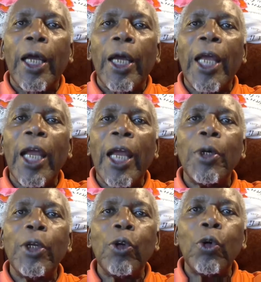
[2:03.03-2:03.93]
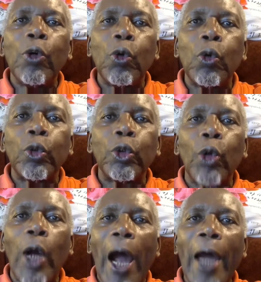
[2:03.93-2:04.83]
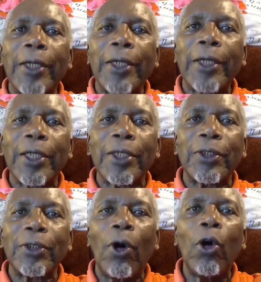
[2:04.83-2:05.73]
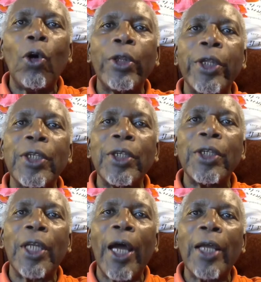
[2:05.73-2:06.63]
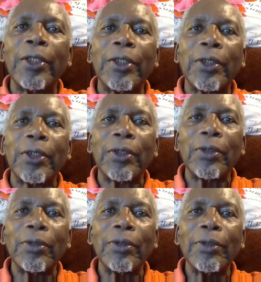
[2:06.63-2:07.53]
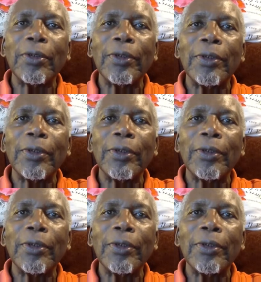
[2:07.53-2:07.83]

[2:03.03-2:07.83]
enable you to access all these delights.